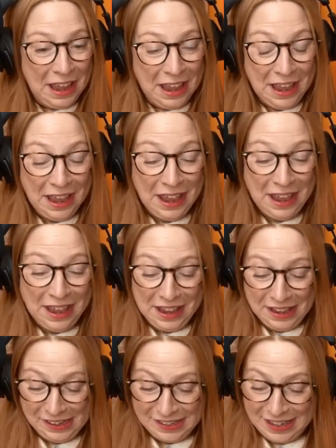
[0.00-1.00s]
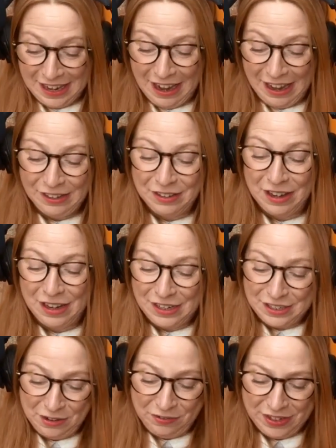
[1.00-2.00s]
Oh dear,
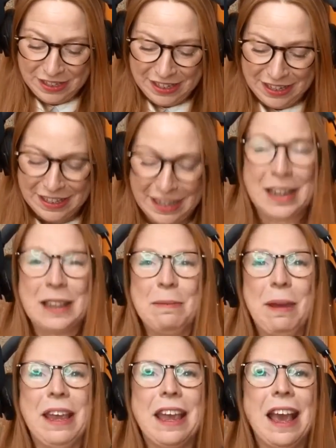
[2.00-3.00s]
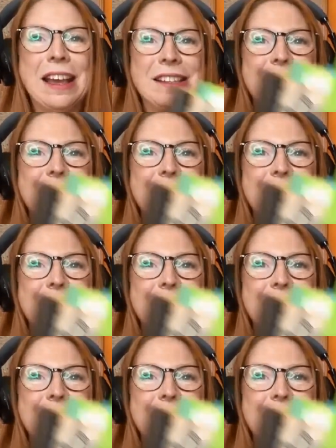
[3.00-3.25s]
he's obviously taking the mickey, as